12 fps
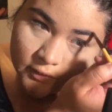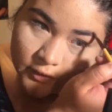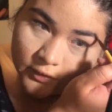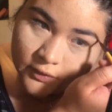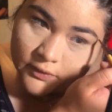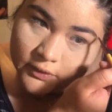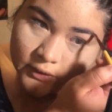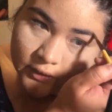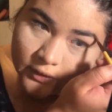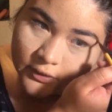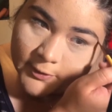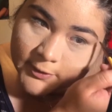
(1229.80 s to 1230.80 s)
the corner
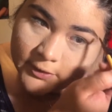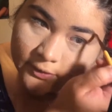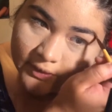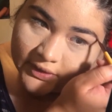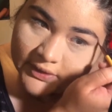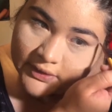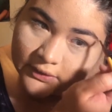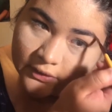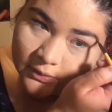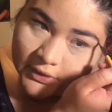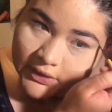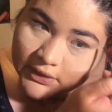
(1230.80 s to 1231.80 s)
all the way down to
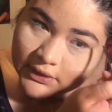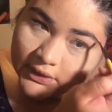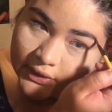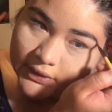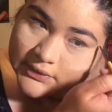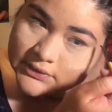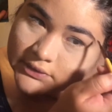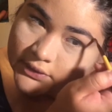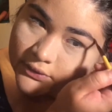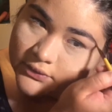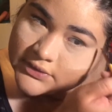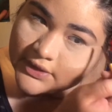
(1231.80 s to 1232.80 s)
make a nice
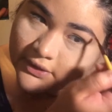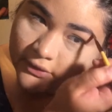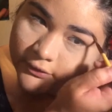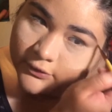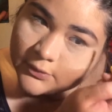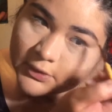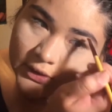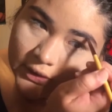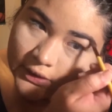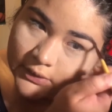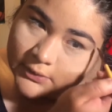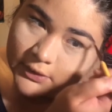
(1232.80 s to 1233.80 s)
little tail for
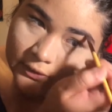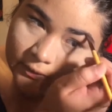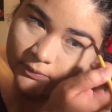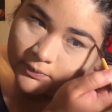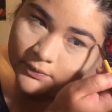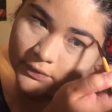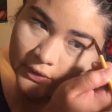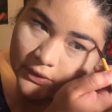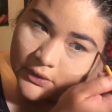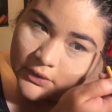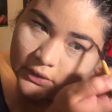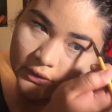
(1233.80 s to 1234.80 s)
my eyebrow,
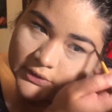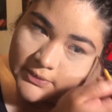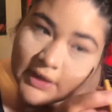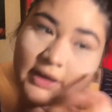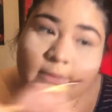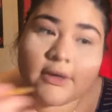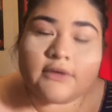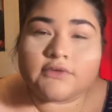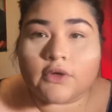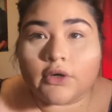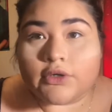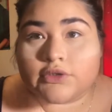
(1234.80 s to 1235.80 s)
because my eyebrows
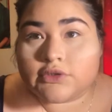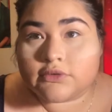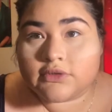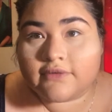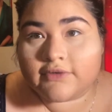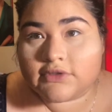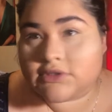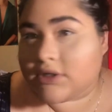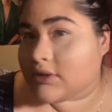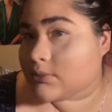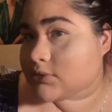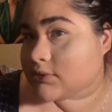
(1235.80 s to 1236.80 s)
are two different
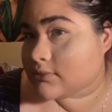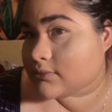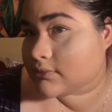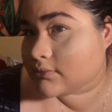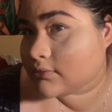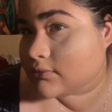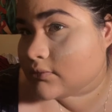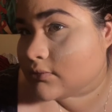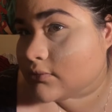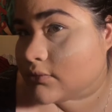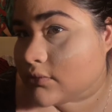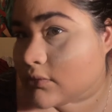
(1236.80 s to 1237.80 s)
shapes.
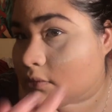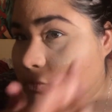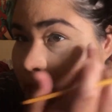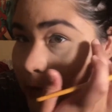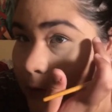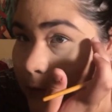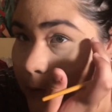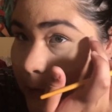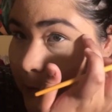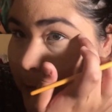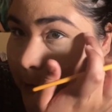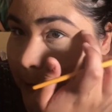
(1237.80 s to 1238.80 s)

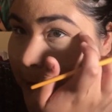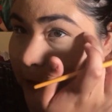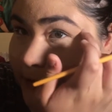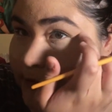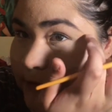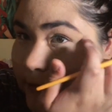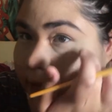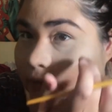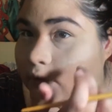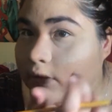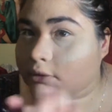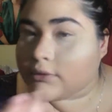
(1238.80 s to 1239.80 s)
Ooh, that's a little
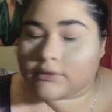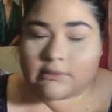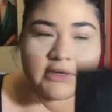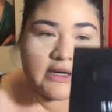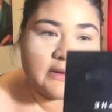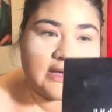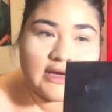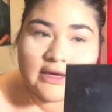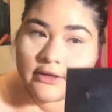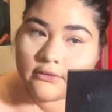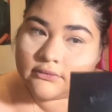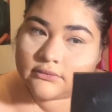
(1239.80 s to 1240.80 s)
long, but I mean,
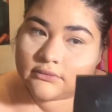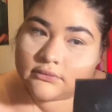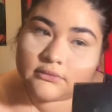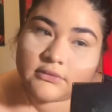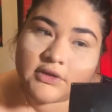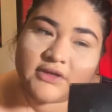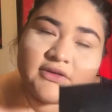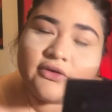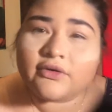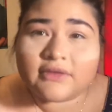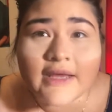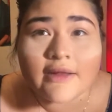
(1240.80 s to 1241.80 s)
it doesn't
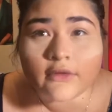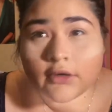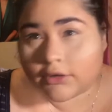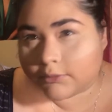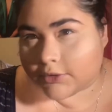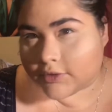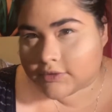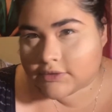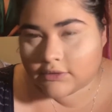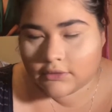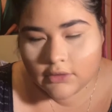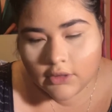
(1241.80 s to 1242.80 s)
look that long in
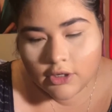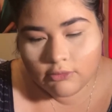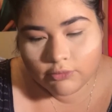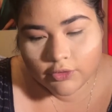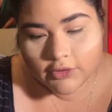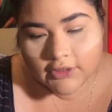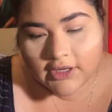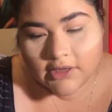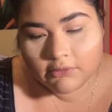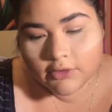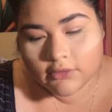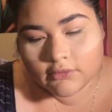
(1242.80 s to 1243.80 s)
person, but on
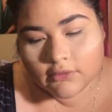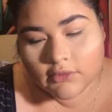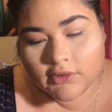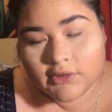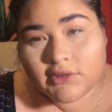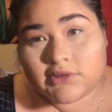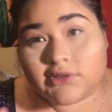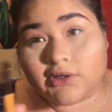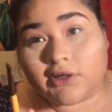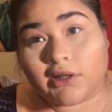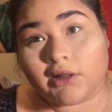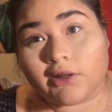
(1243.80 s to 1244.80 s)
camera it's
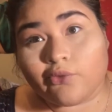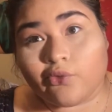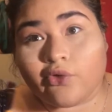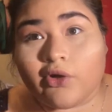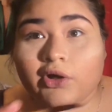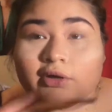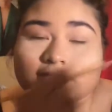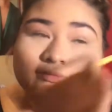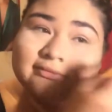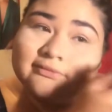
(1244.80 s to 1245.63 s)
looking a little long.